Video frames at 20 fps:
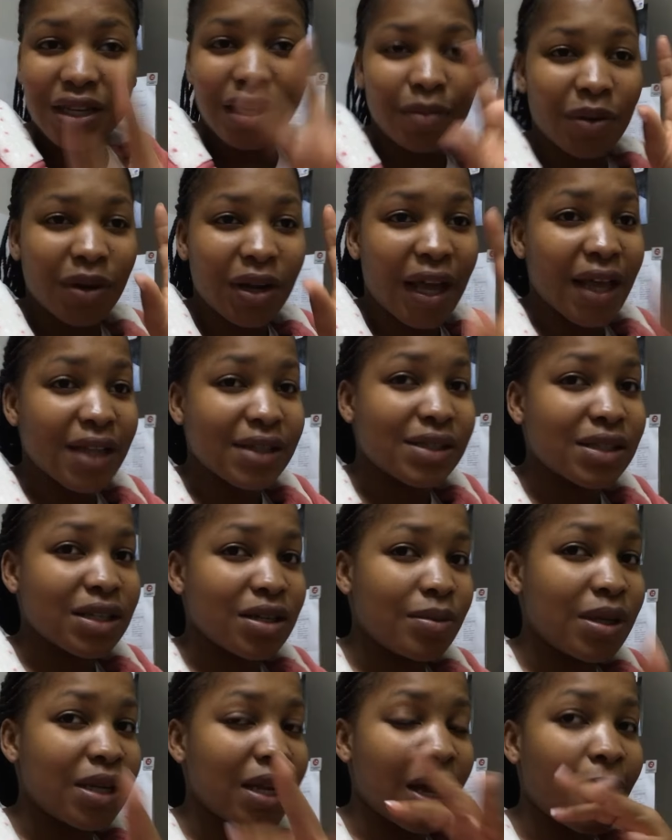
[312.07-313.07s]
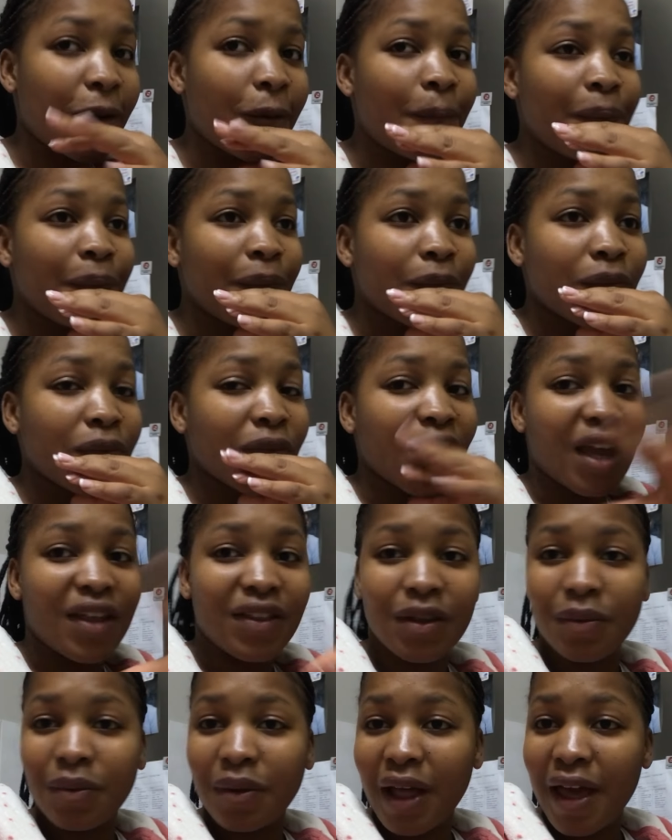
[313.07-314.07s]
I'm gonna add cinnamon now
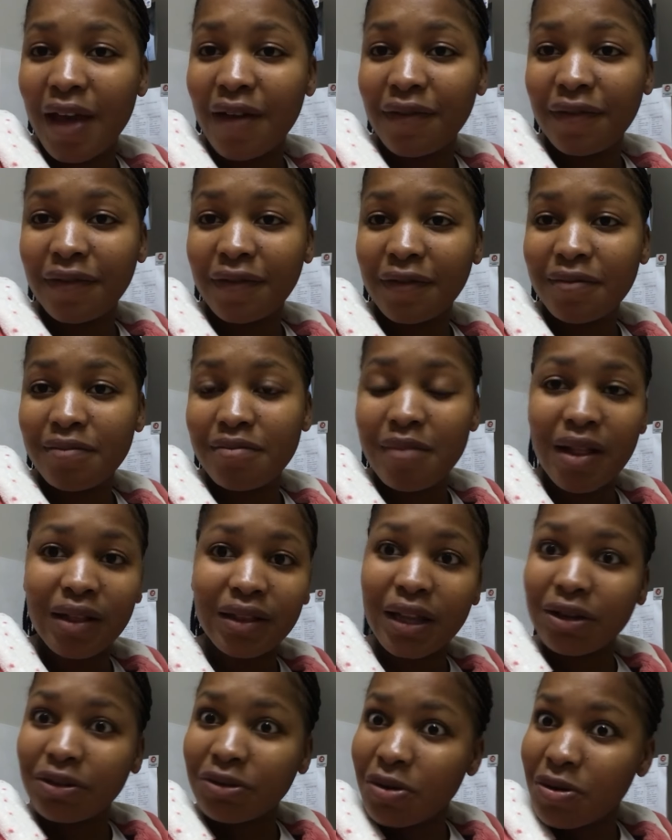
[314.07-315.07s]
and then we'll have melted